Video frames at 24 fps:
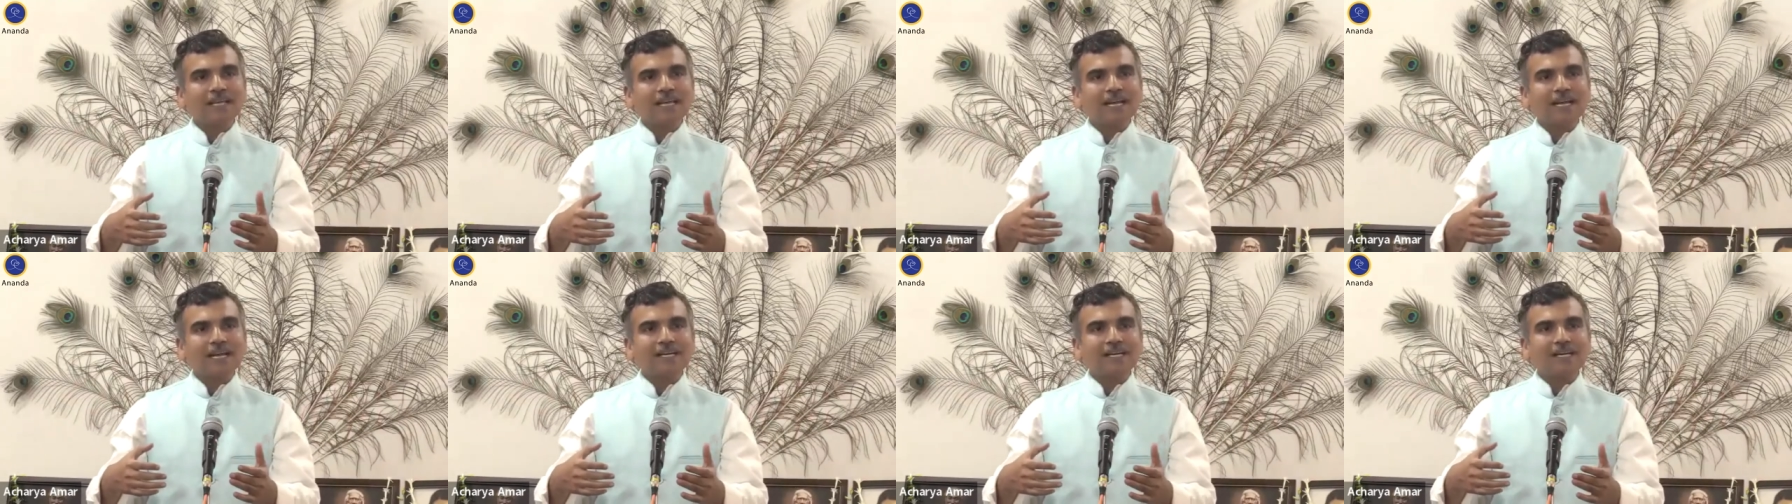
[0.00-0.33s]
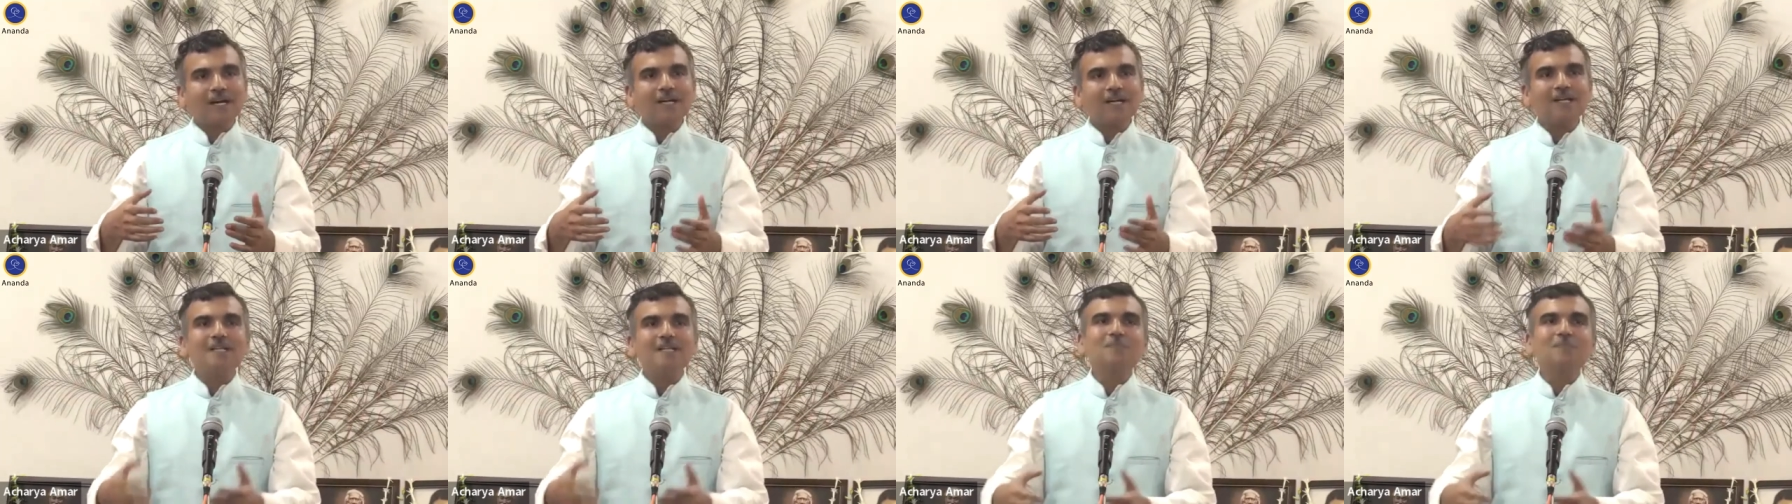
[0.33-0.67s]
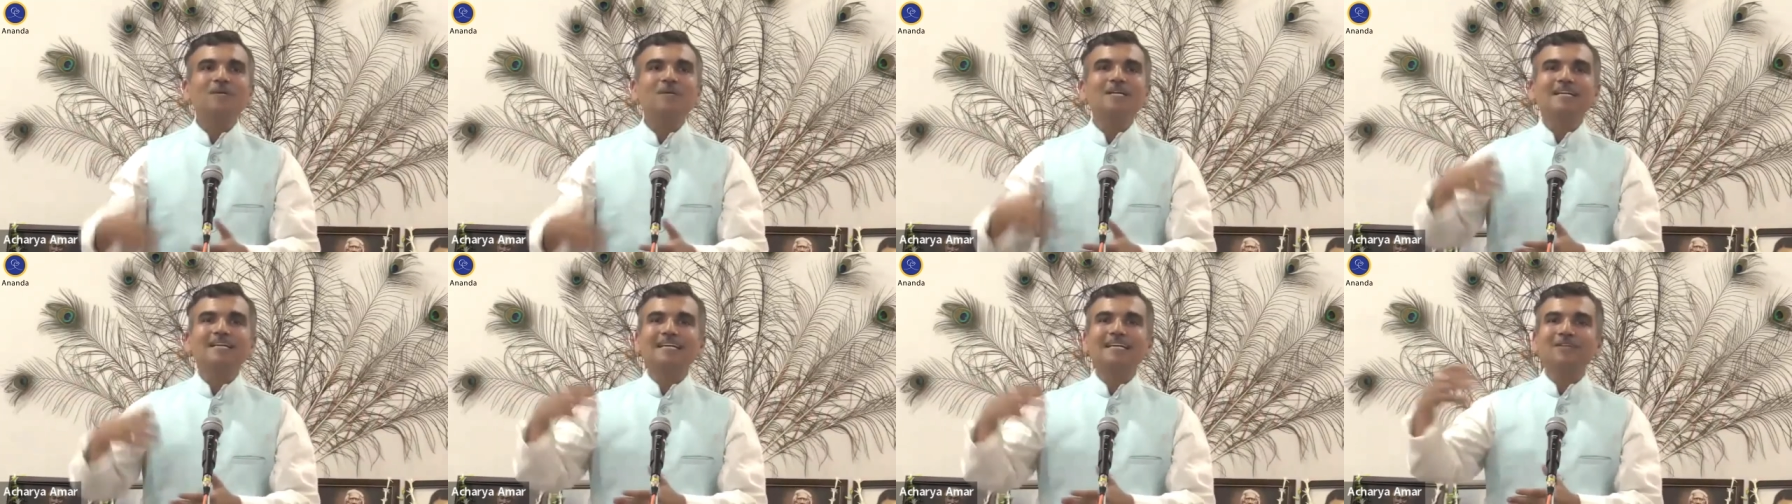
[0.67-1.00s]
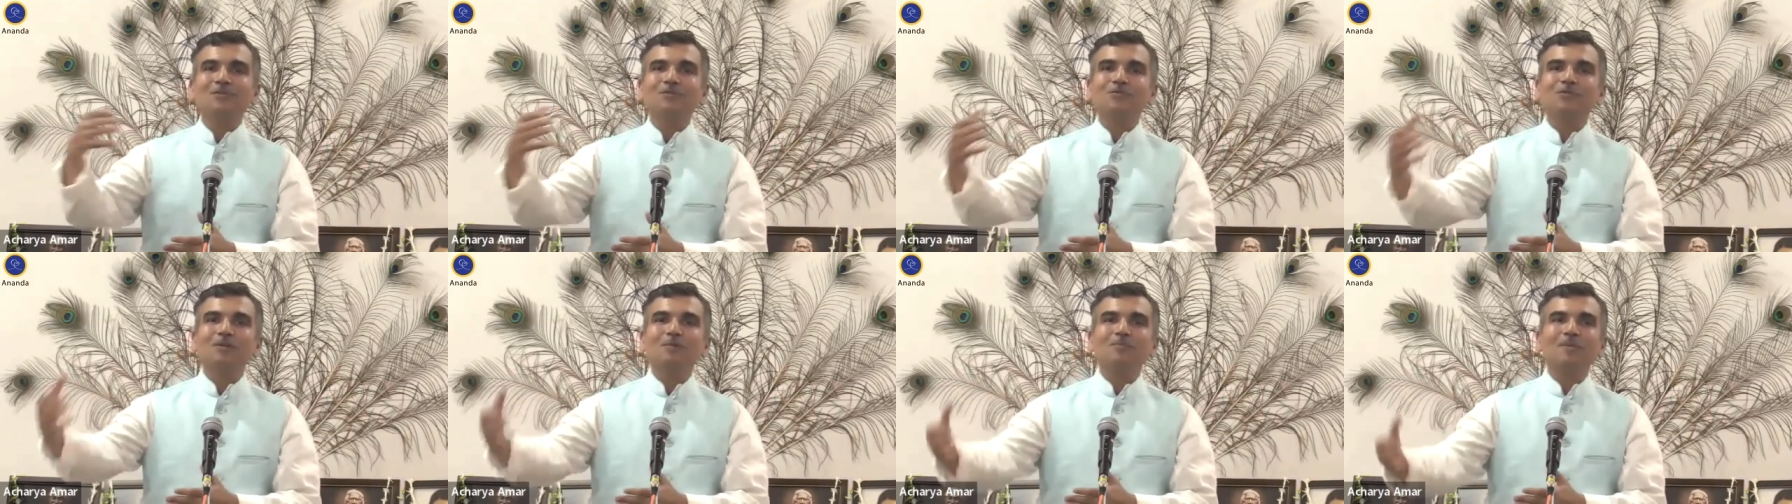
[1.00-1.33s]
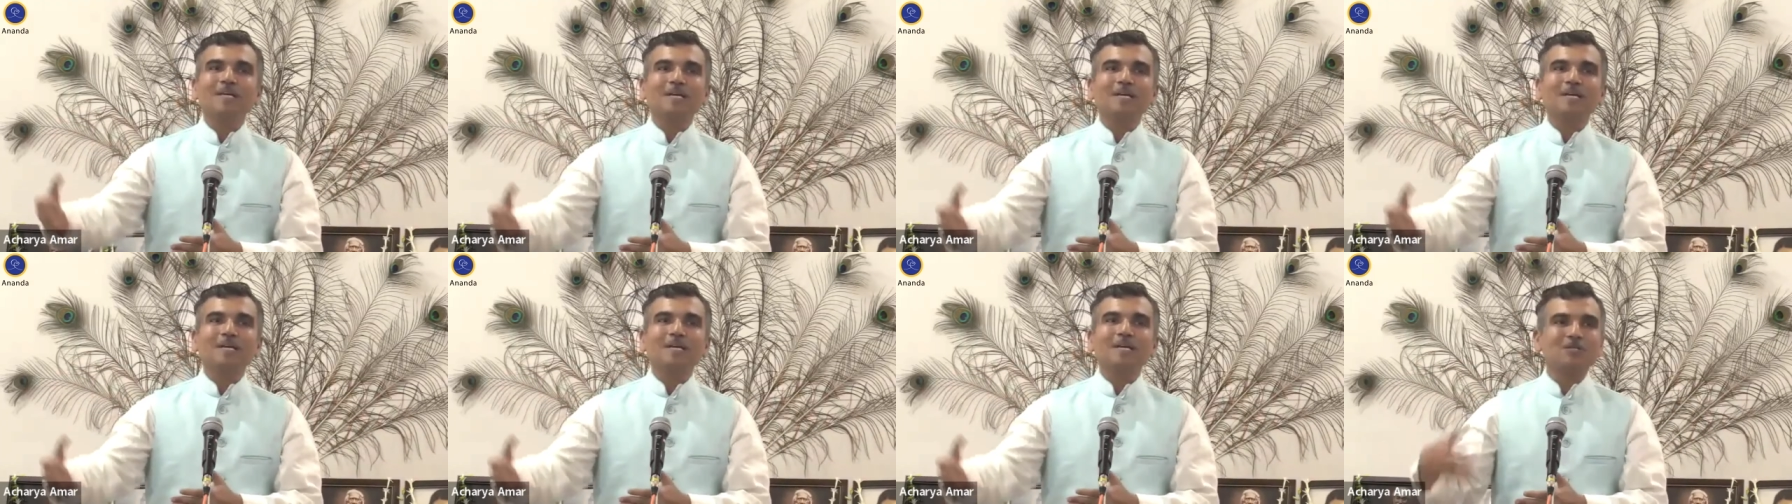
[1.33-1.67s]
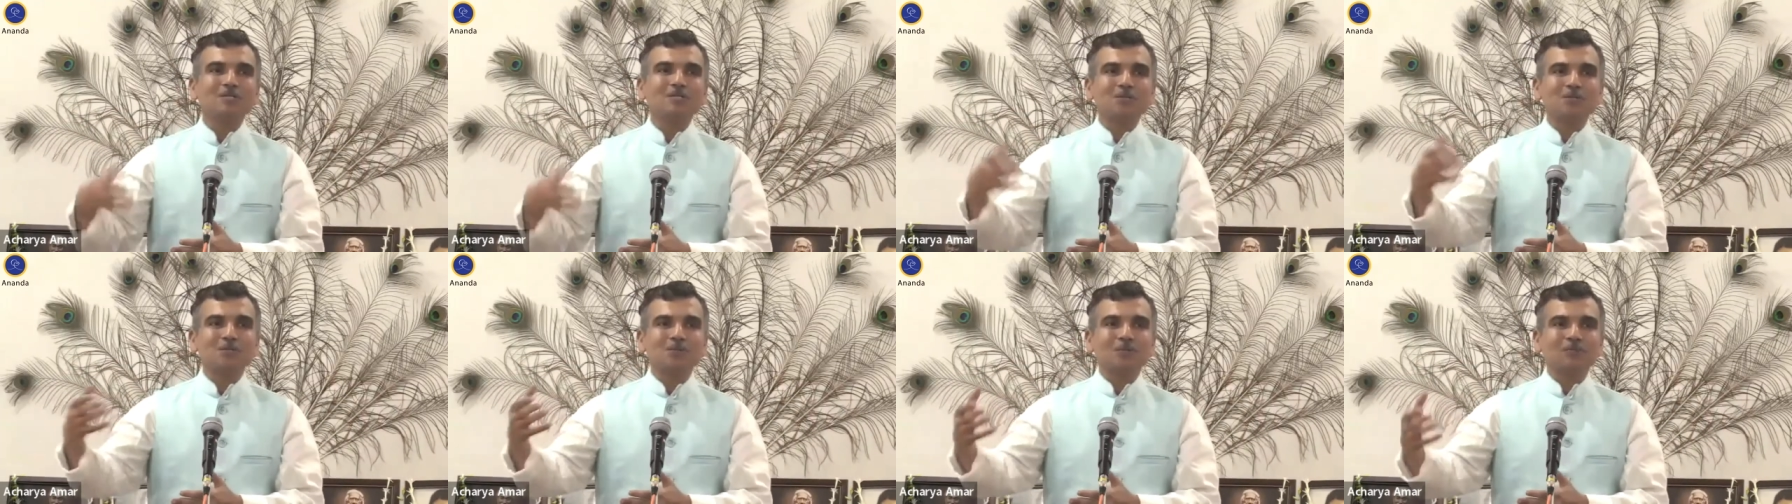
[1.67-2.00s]
and ultimately you will be
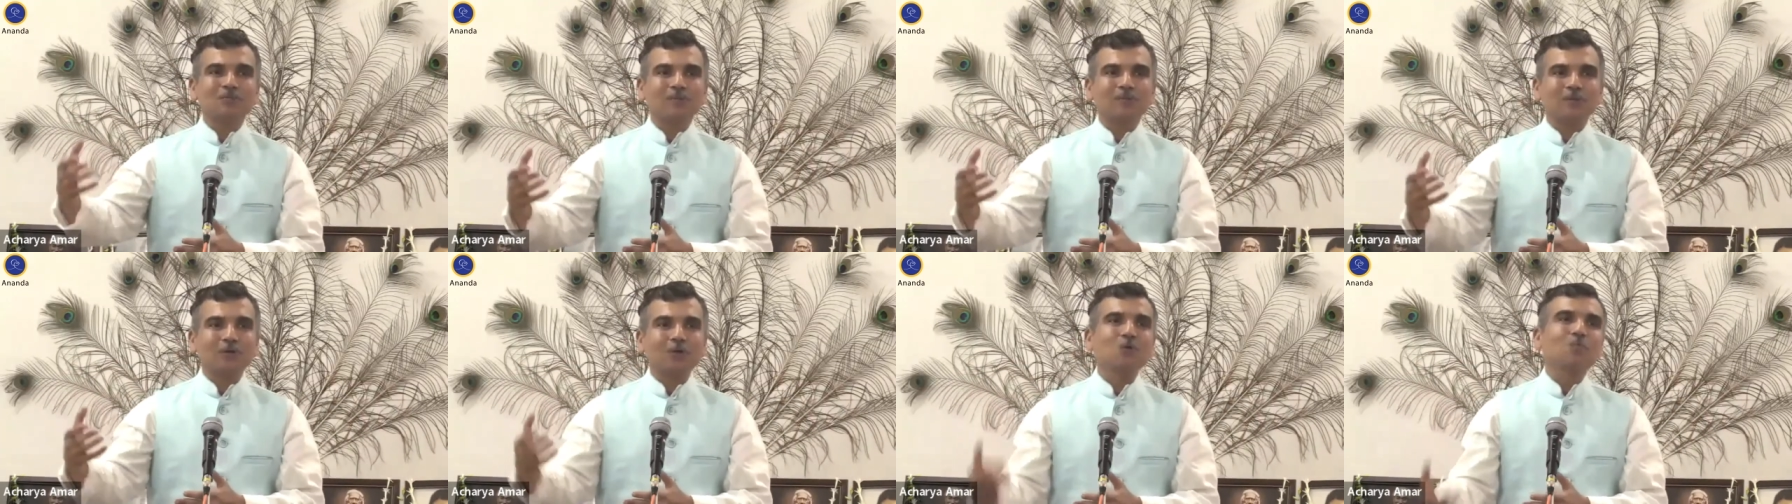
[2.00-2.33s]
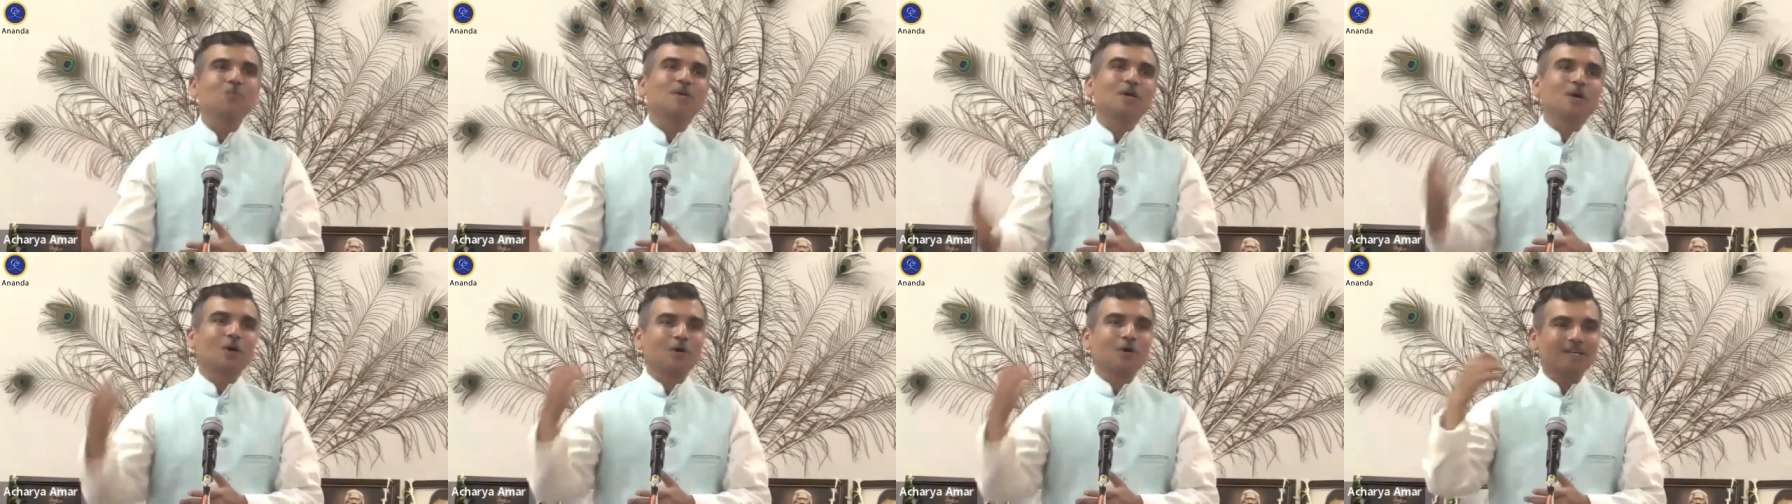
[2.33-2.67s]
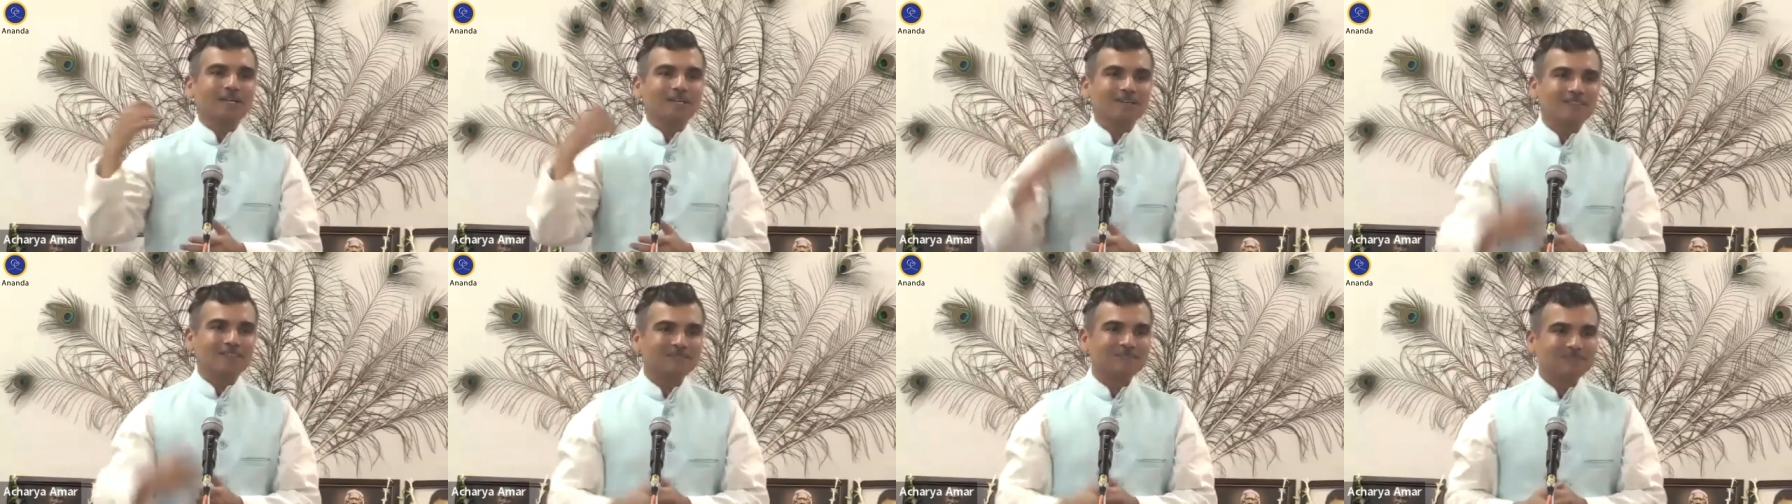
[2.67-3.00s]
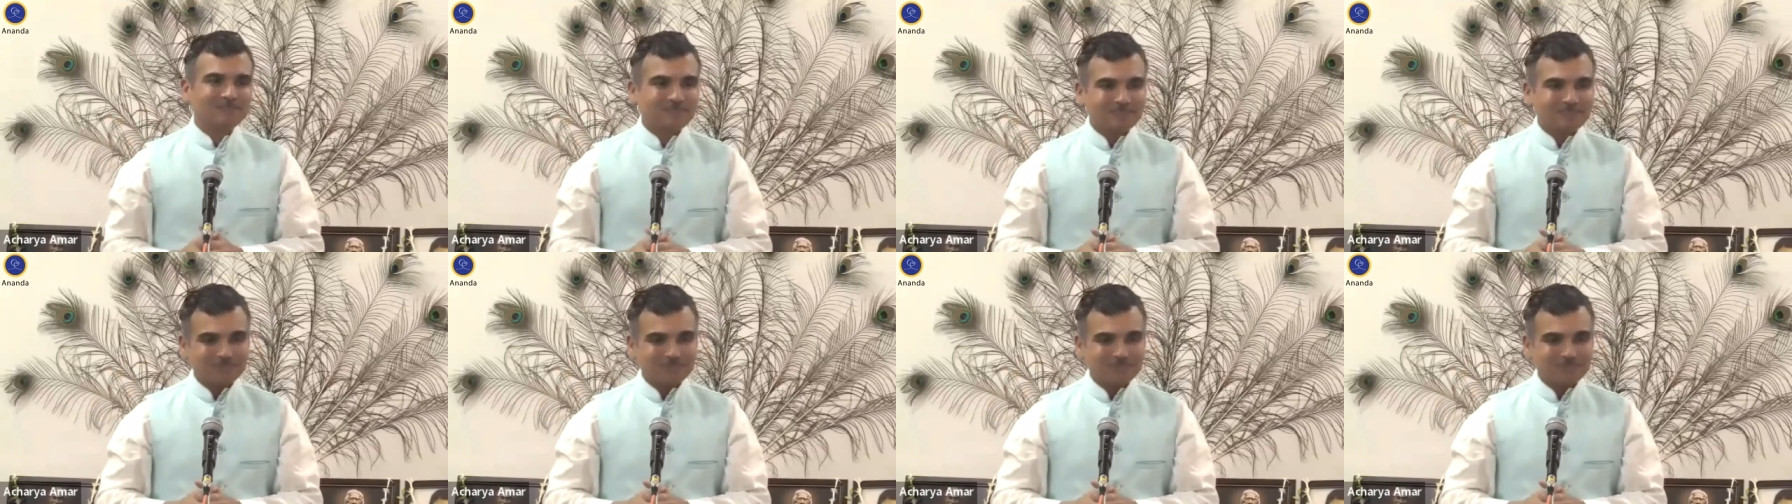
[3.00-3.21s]
able to go beyond it.